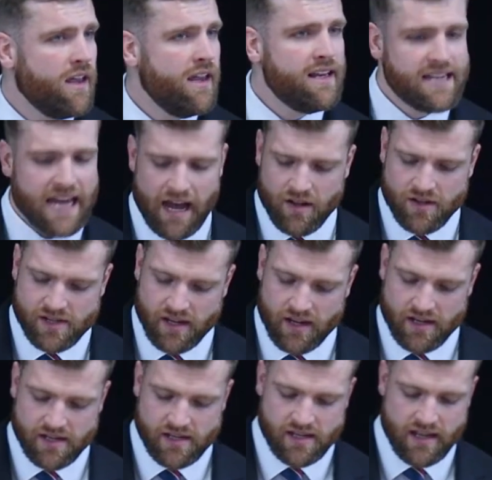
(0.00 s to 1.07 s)
he tells
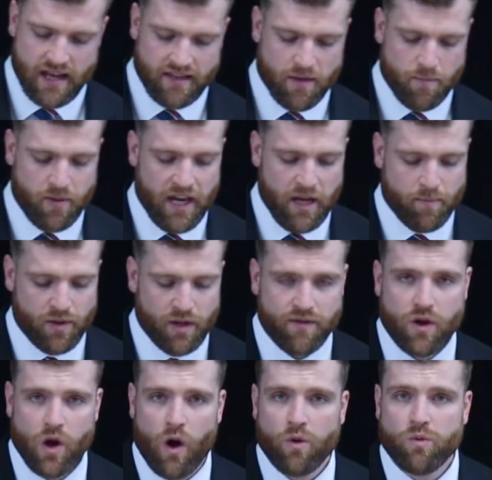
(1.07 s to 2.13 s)
us that the people
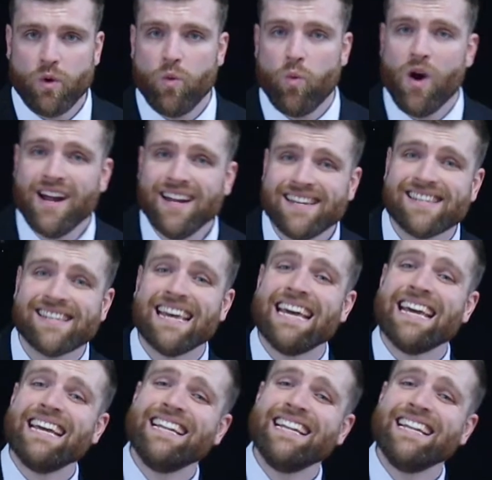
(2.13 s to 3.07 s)
of God were once